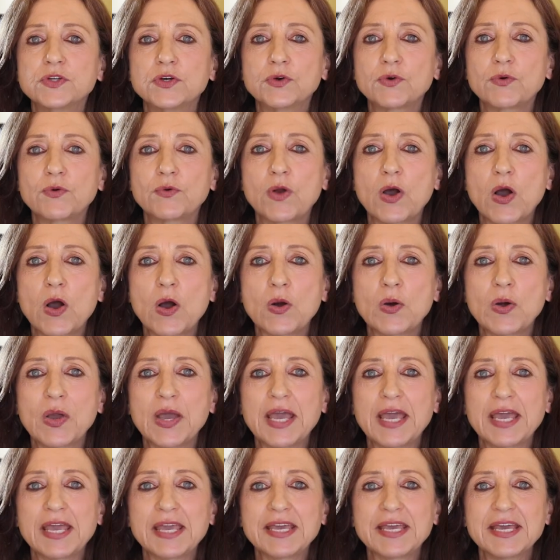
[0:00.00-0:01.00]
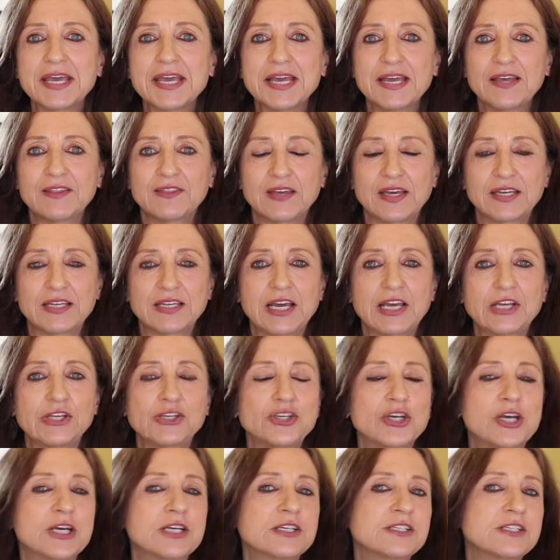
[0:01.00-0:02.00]
are growing their
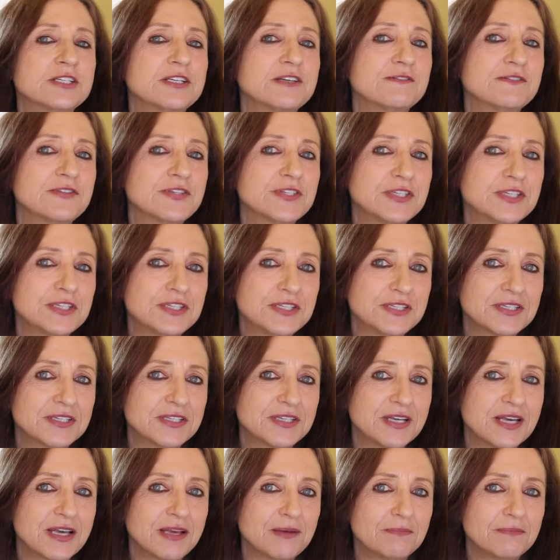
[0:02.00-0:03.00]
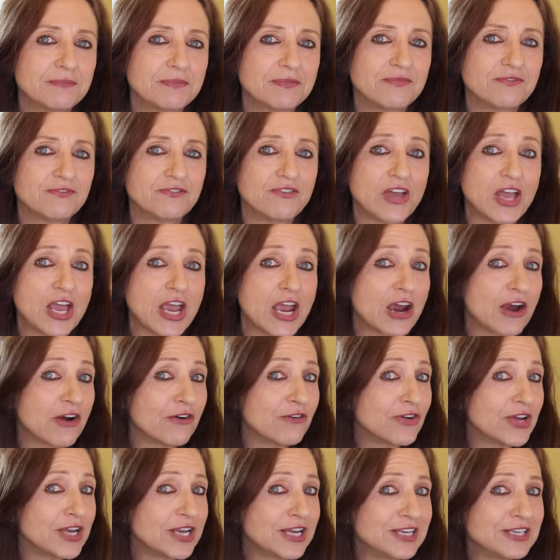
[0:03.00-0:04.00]
digestive system
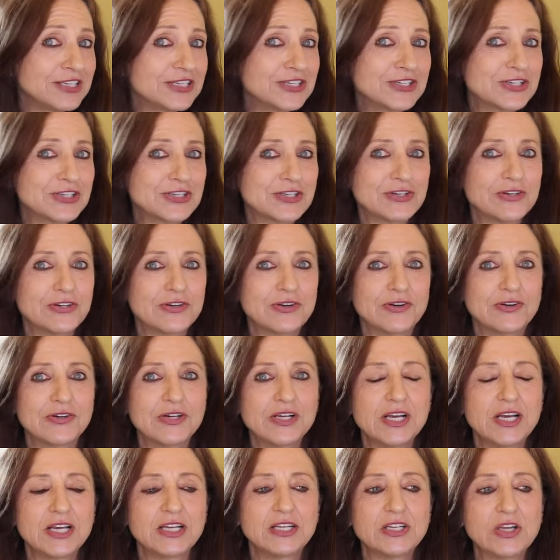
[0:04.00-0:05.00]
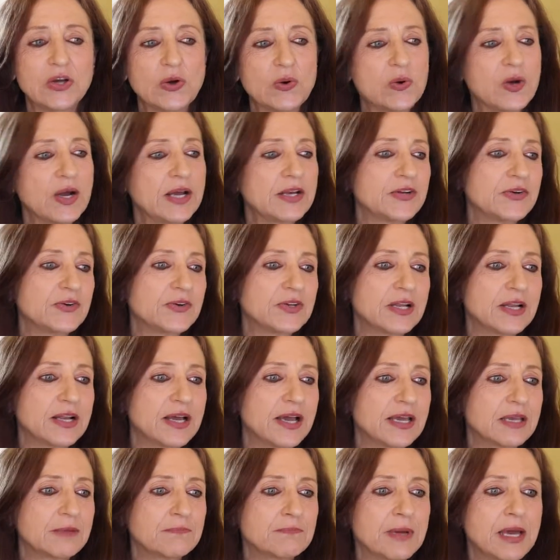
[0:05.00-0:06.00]
varies you know no i don't
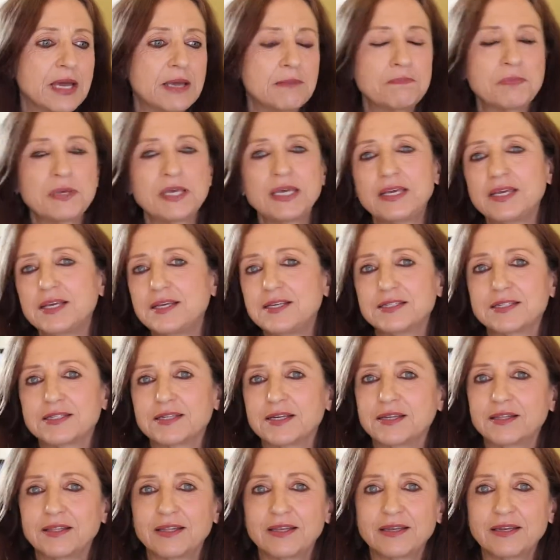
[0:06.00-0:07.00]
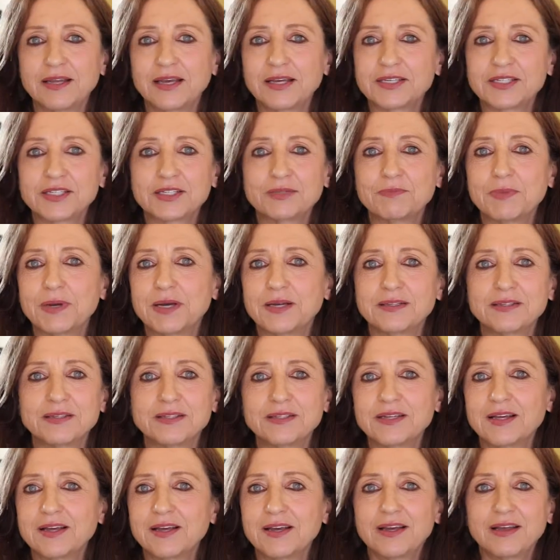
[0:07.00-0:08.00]
like my peas and the next
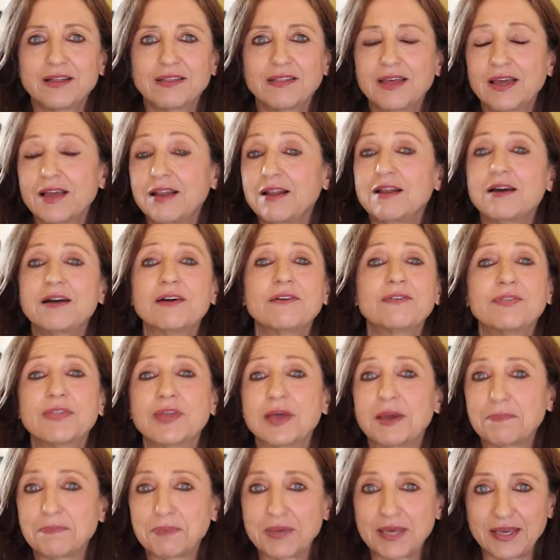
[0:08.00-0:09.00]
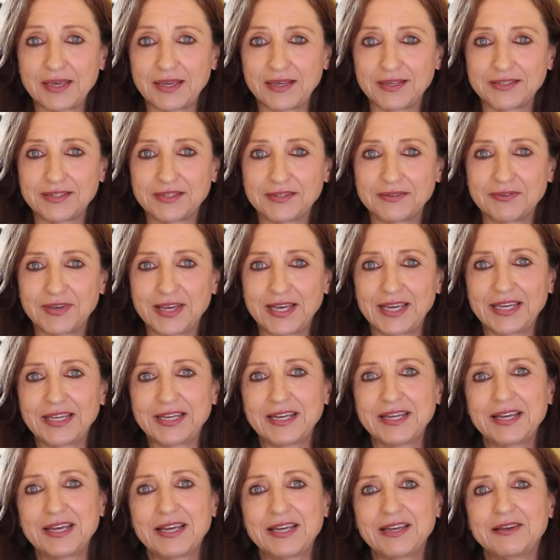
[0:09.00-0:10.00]
month they love their peas
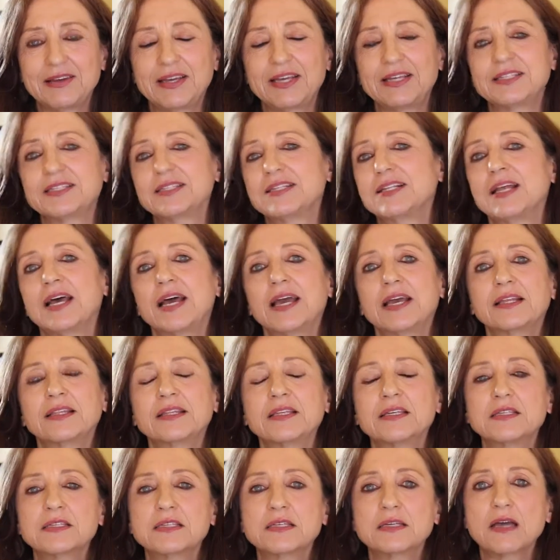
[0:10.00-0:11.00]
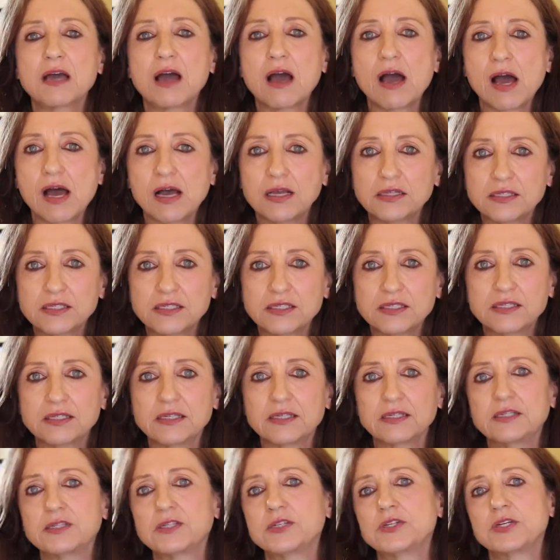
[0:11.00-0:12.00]
right it's like this
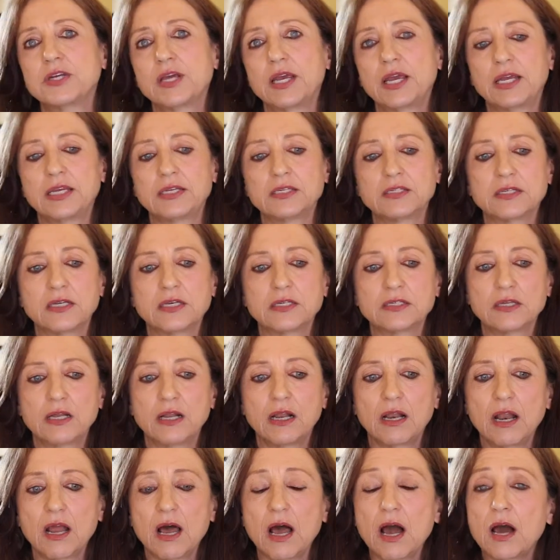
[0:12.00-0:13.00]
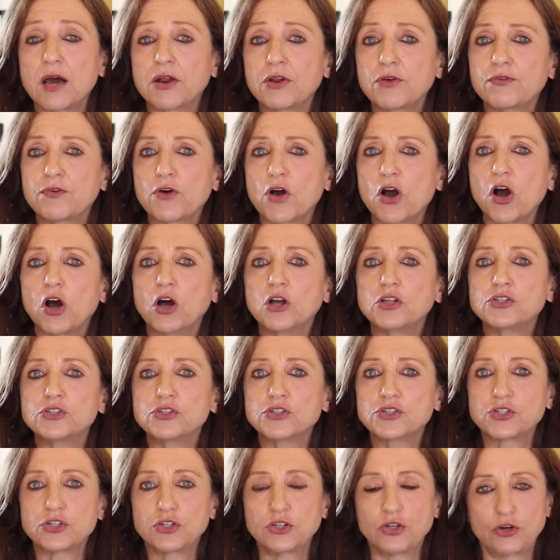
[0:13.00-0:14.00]
constant change there's a lot of
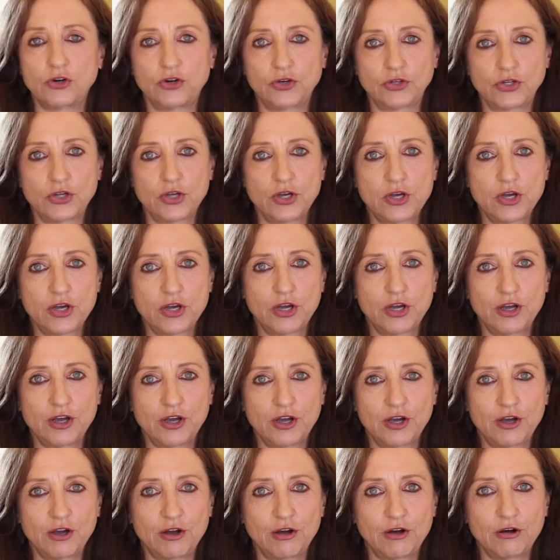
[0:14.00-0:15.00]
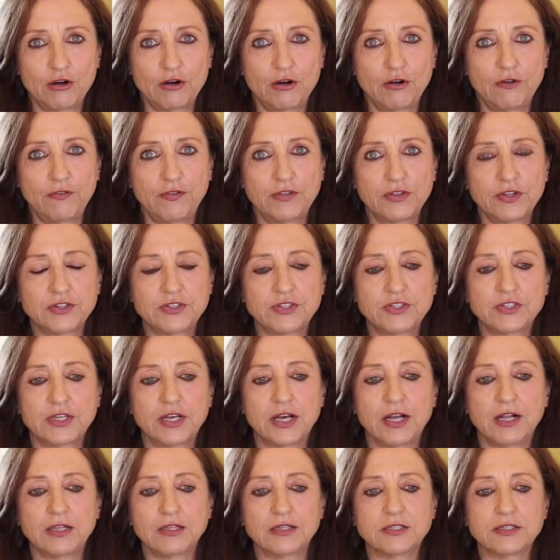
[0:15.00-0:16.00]
onslaught uh, on the
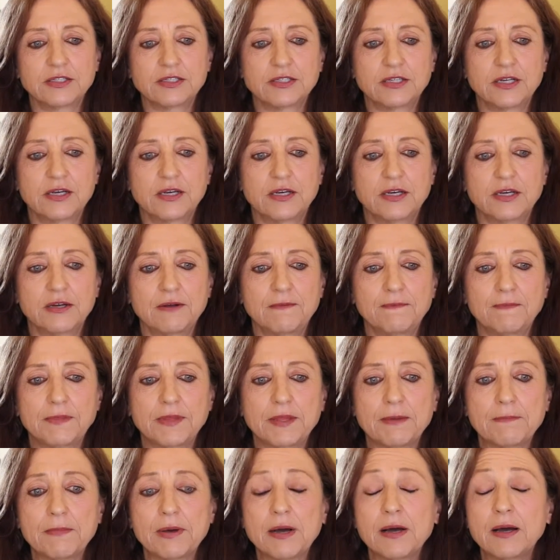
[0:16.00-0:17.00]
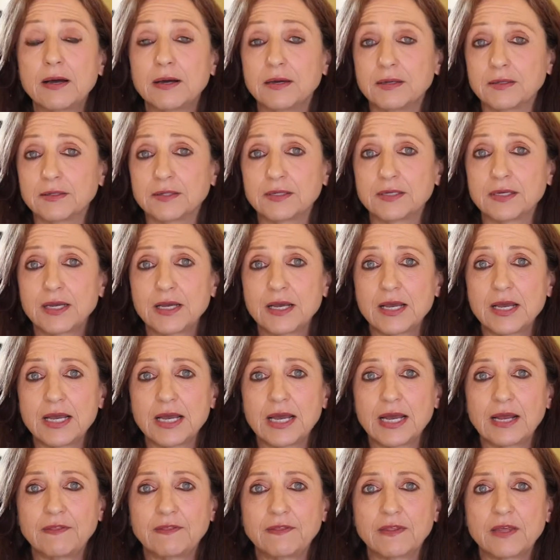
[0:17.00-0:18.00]
cell's um, demand.
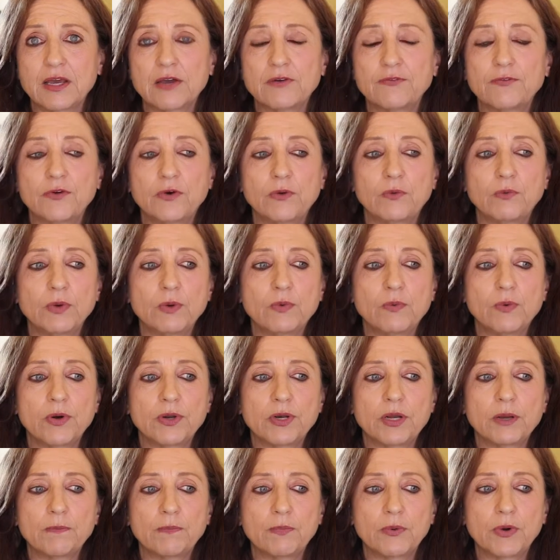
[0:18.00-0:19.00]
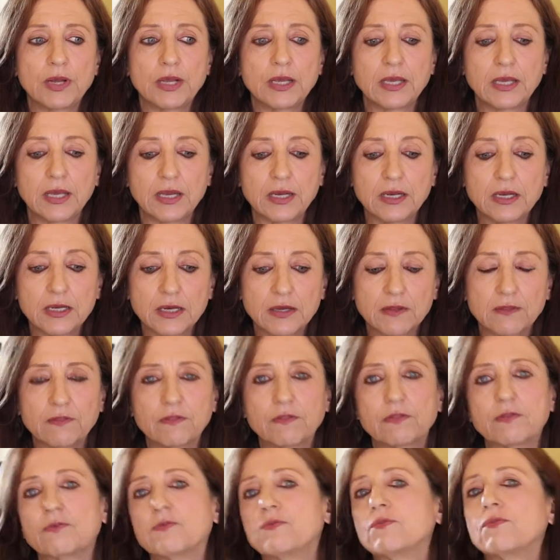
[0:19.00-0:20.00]
And therefore we want to bring in
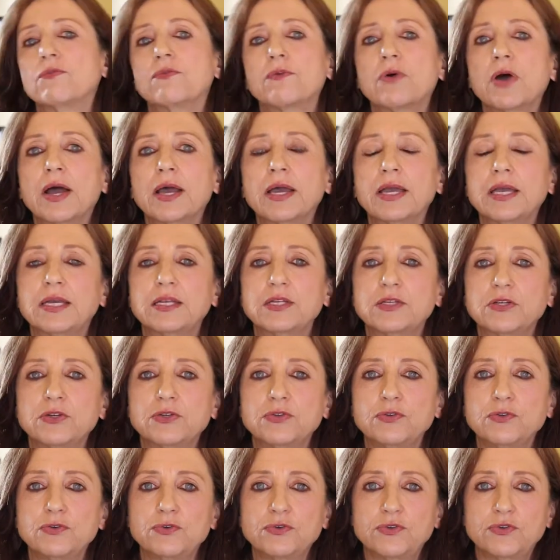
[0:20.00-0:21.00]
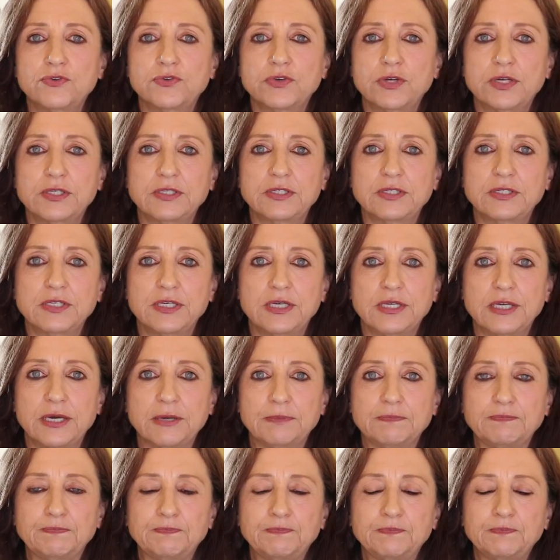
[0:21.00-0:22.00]
the right nutrients here.